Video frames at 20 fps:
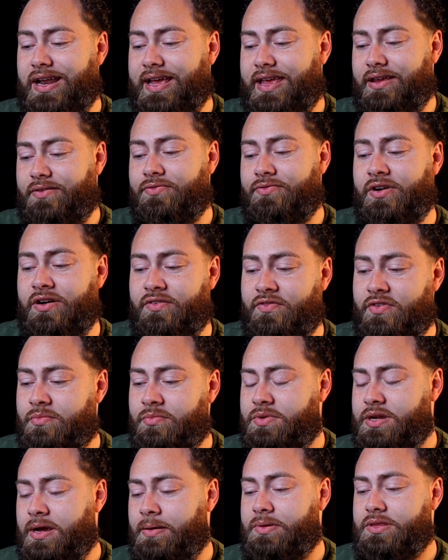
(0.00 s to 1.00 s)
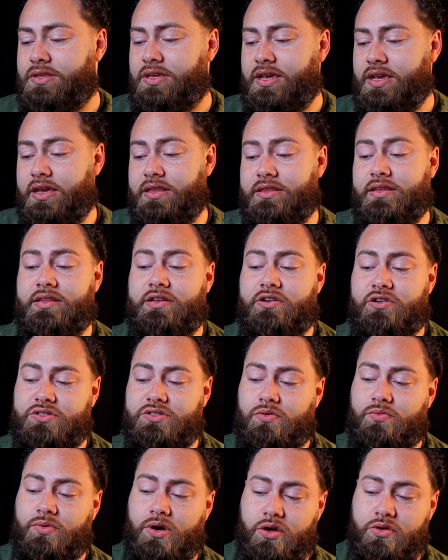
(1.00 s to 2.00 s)
in front of him type of thing, and then there's
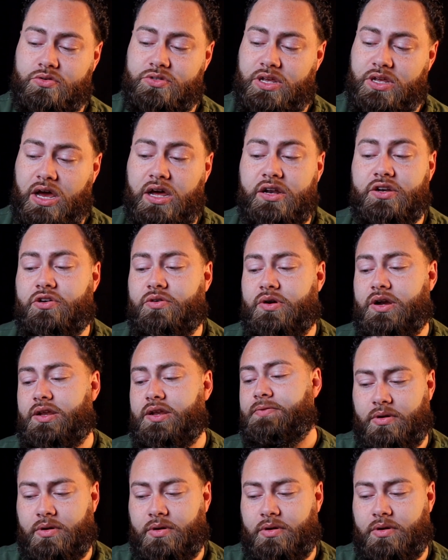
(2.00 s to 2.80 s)
a rose under it.